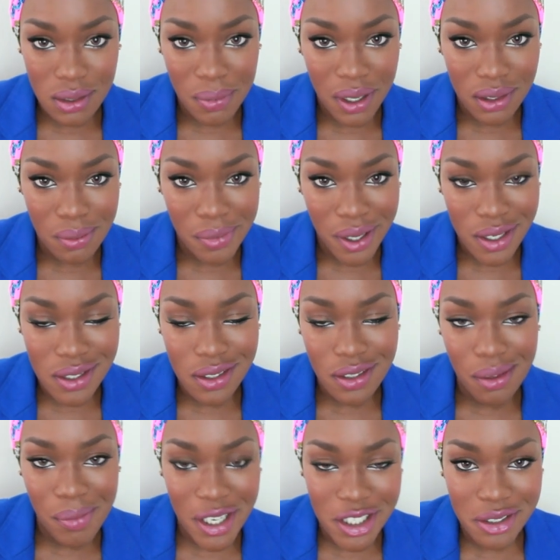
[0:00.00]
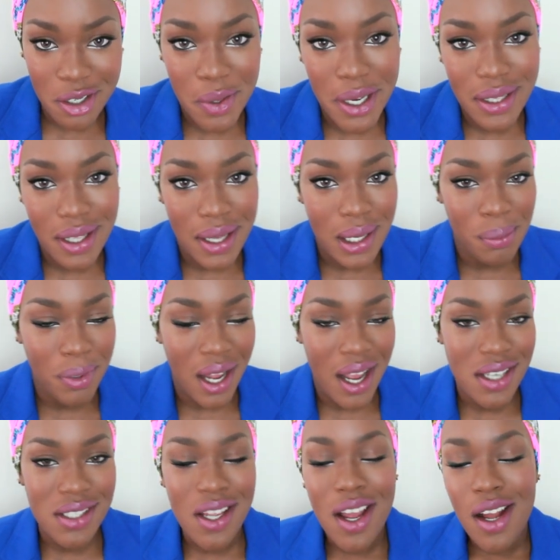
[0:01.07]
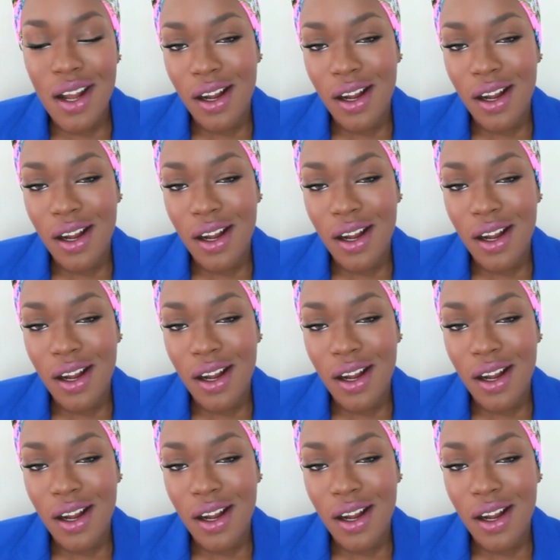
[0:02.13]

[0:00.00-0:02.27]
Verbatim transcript: the bottom bar so you make sure you hit that up guys